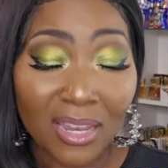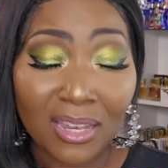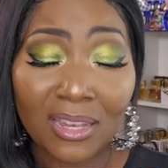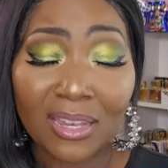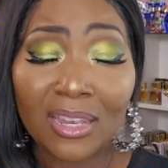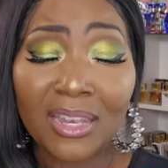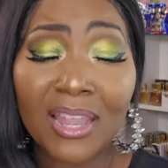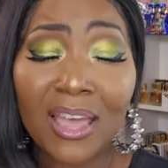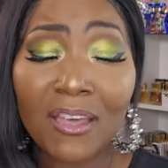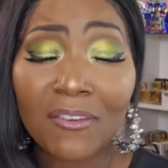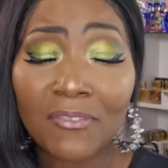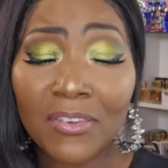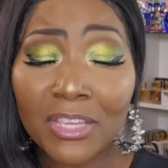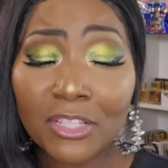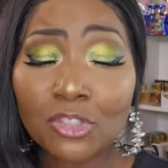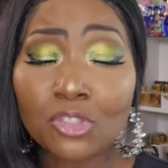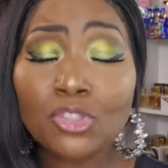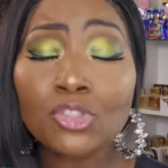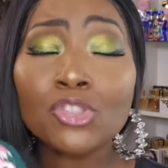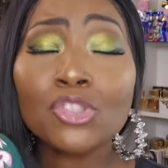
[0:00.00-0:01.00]
Love
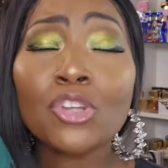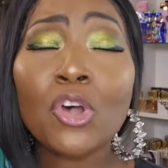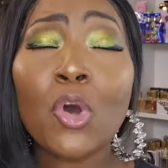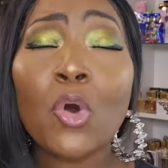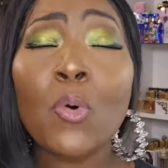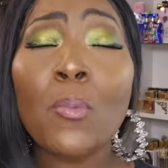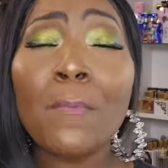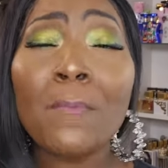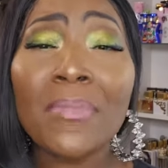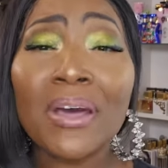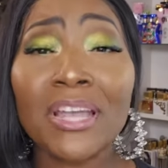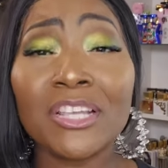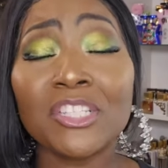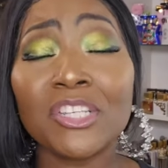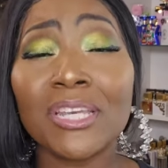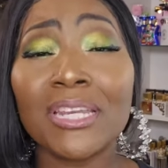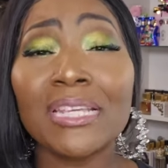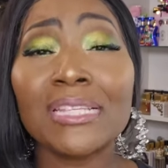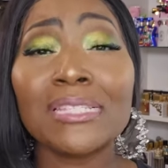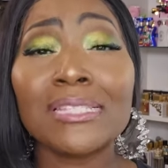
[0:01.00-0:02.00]
it so
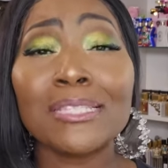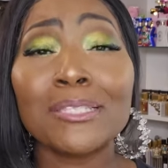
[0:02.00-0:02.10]
much and it